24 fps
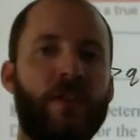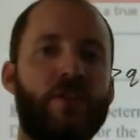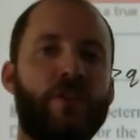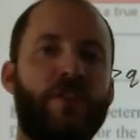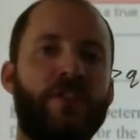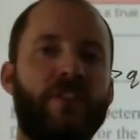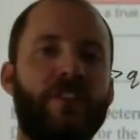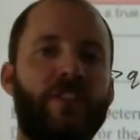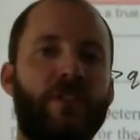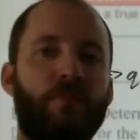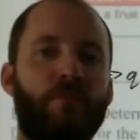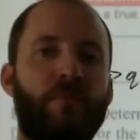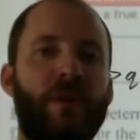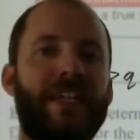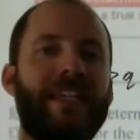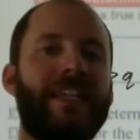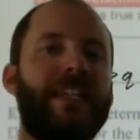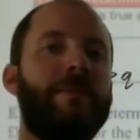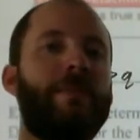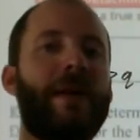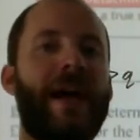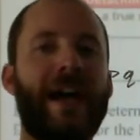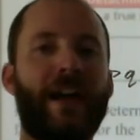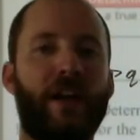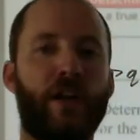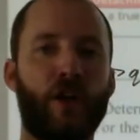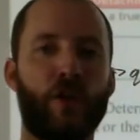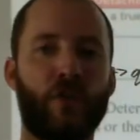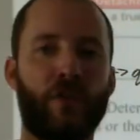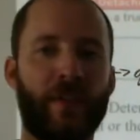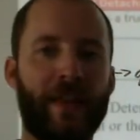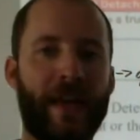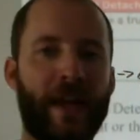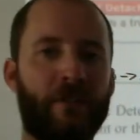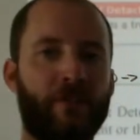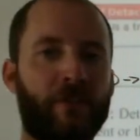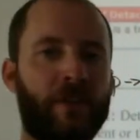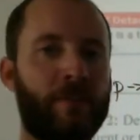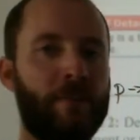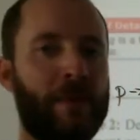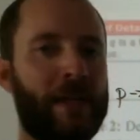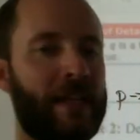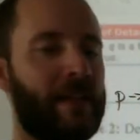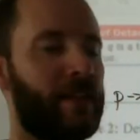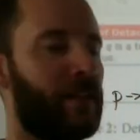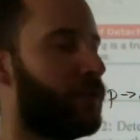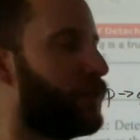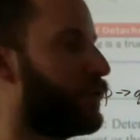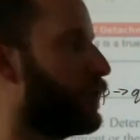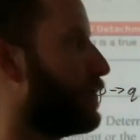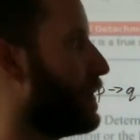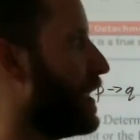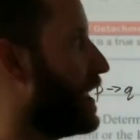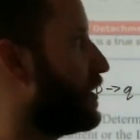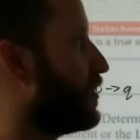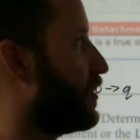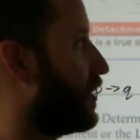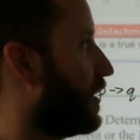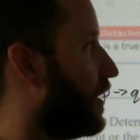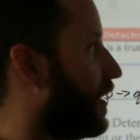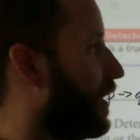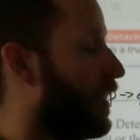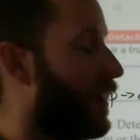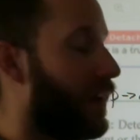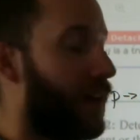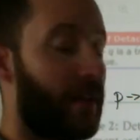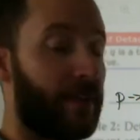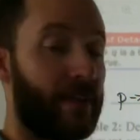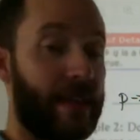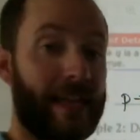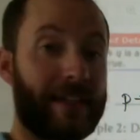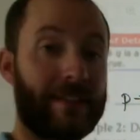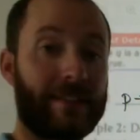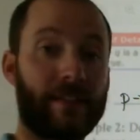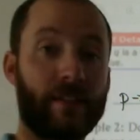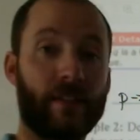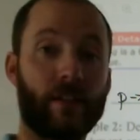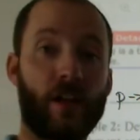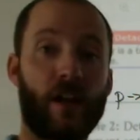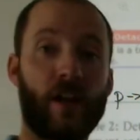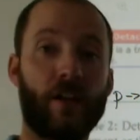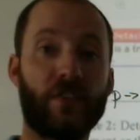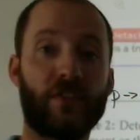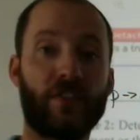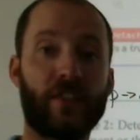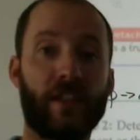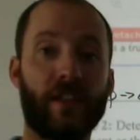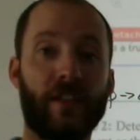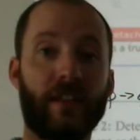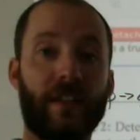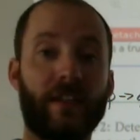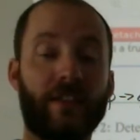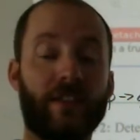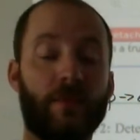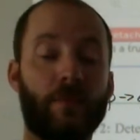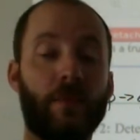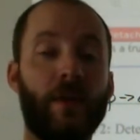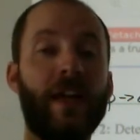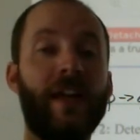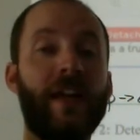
You can just piggyback over that repeat information. That's the law of syllogism.